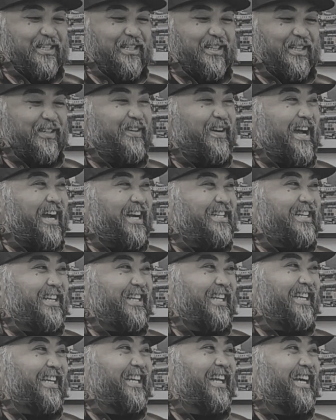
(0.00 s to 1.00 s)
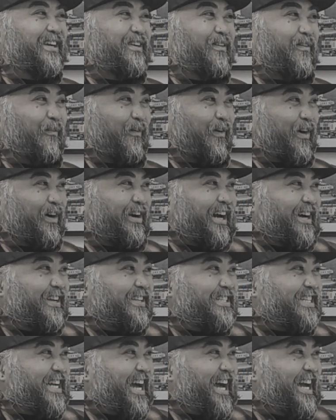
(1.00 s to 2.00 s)
you actually like work
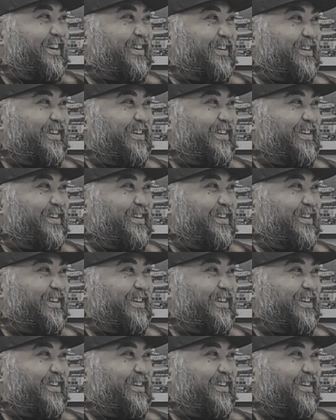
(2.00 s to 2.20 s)
outside